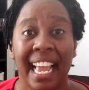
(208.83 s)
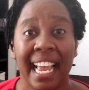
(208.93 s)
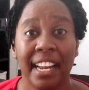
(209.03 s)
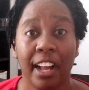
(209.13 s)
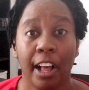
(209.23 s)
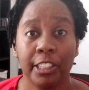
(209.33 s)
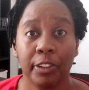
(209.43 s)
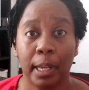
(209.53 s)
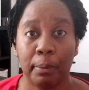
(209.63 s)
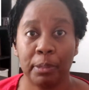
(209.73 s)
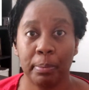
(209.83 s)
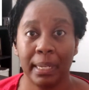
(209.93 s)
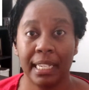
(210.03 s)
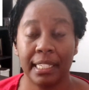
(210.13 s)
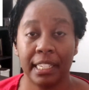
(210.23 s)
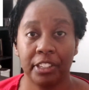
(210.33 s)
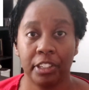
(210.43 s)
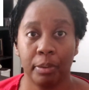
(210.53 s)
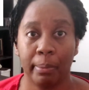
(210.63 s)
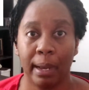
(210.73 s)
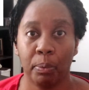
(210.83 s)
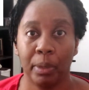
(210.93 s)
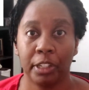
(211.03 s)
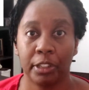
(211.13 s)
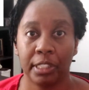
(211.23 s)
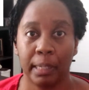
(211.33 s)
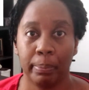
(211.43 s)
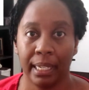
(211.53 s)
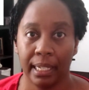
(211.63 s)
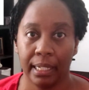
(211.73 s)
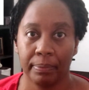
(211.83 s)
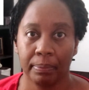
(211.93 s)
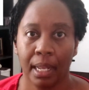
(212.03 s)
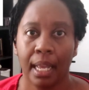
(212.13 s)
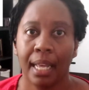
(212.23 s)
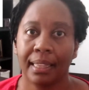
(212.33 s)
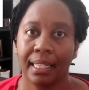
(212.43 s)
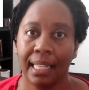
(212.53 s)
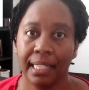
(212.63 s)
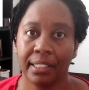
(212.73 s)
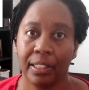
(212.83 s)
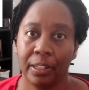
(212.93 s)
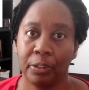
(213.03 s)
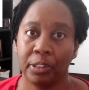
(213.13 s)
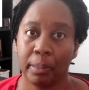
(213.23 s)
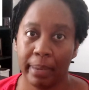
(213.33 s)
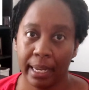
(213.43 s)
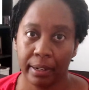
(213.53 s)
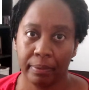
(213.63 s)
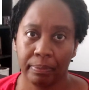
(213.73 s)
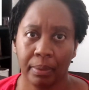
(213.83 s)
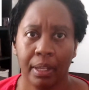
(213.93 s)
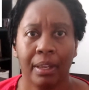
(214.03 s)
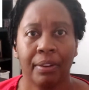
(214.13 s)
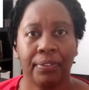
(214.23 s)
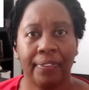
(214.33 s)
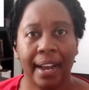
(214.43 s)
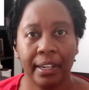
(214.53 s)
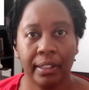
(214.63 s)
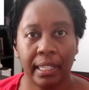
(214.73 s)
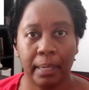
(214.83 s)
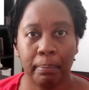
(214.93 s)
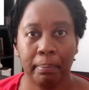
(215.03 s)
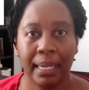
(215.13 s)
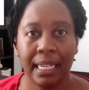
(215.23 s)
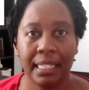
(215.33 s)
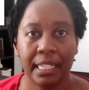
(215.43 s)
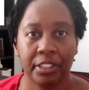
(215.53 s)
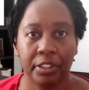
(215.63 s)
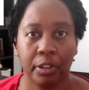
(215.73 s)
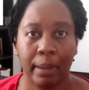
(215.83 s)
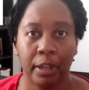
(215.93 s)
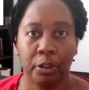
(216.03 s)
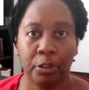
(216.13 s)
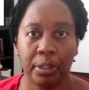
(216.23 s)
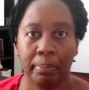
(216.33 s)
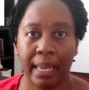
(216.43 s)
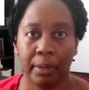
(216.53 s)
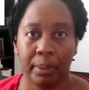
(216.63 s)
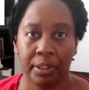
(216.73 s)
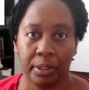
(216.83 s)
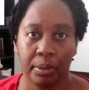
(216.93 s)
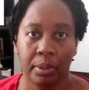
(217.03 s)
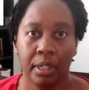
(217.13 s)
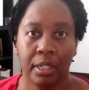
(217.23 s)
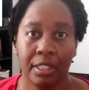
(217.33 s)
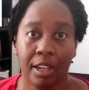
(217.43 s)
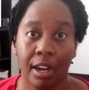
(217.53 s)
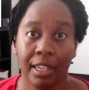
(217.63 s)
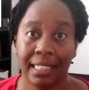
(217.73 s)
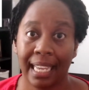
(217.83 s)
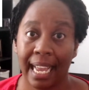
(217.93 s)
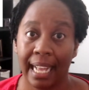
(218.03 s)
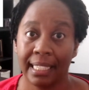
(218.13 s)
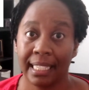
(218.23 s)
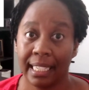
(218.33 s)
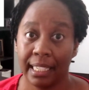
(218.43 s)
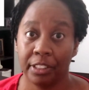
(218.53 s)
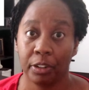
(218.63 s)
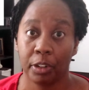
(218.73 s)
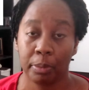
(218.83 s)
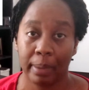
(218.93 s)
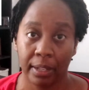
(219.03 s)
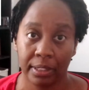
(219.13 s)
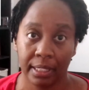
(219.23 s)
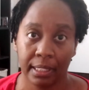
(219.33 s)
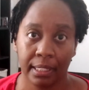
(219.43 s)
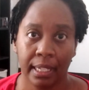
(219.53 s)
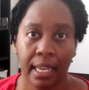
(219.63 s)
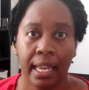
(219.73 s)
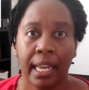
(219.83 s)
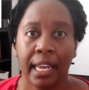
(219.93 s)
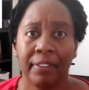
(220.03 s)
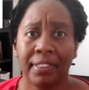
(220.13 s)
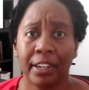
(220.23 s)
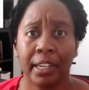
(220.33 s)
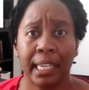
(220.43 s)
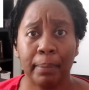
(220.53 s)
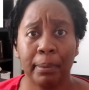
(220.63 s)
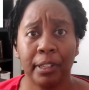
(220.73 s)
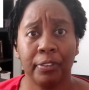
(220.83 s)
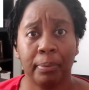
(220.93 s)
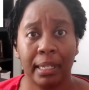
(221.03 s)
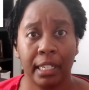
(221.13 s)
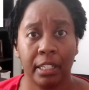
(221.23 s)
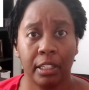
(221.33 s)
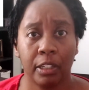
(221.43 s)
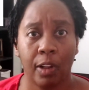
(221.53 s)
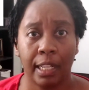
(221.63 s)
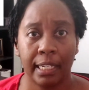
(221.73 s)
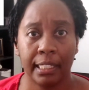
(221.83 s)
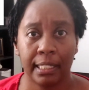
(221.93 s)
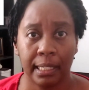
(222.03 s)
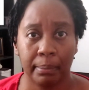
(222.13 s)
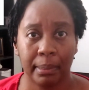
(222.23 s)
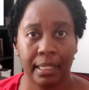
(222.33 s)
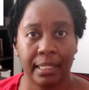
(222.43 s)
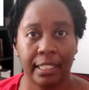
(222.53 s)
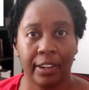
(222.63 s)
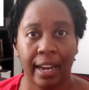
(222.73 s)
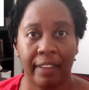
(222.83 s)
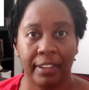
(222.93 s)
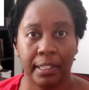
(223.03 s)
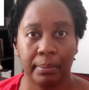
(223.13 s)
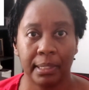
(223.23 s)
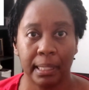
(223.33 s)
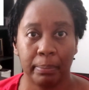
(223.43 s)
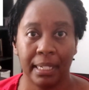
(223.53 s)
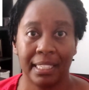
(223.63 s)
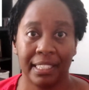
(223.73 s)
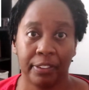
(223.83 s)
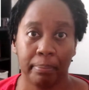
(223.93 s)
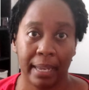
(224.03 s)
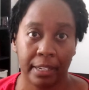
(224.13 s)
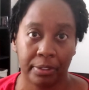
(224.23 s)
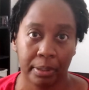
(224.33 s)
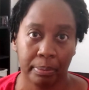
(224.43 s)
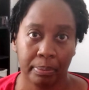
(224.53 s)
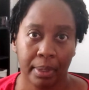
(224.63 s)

It also helps to be intentional about what you're sleeping in. The less clothes, the better. Finally, be intentional about who's in bed with you: dogs, cats, kids, or spouses. If they are keeping you from getting good quality sleep, consider having them sleep in a different bedroom.